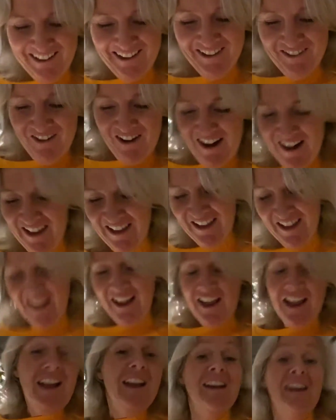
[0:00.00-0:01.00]
Right,
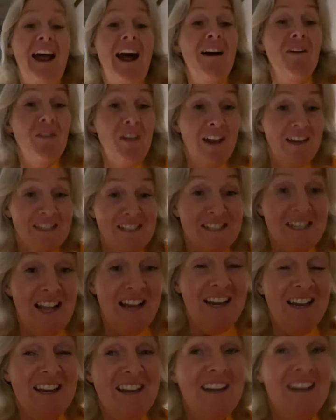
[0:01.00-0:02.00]
now then,
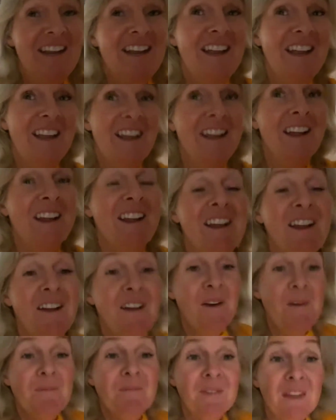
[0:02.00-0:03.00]
Sally.
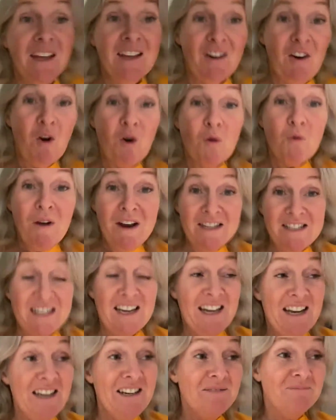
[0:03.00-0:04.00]

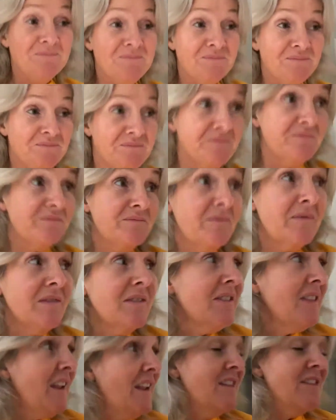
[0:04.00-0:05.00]
Already,
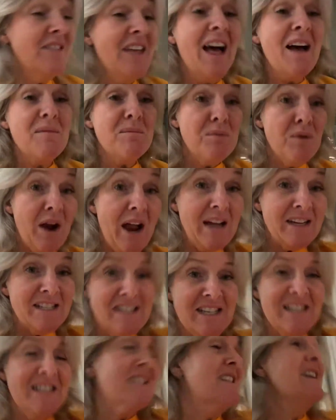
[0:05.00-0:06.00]
that
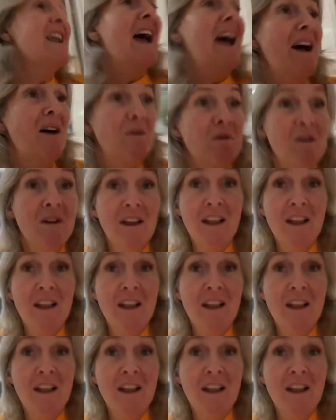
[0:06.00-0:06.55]
practice now